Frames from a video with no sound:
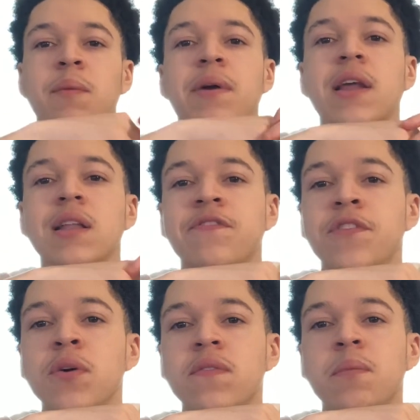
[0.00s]
up hitting a
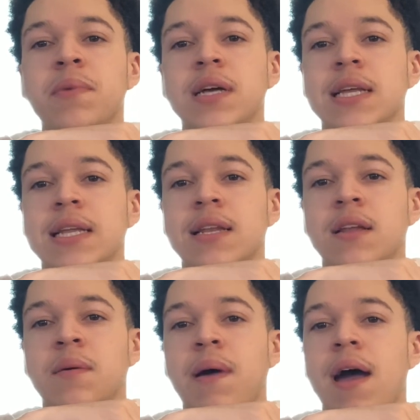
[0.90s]
few of them because I didn't end
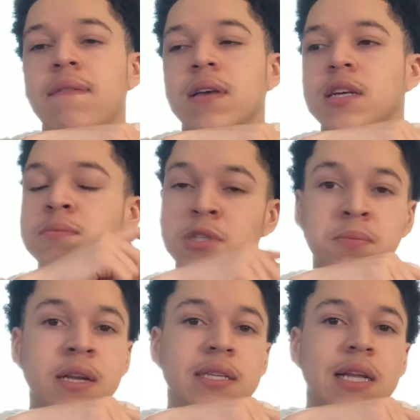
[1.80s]
up having as much
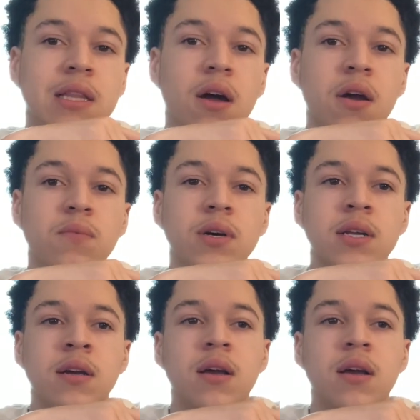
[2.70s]
money as I thought I would.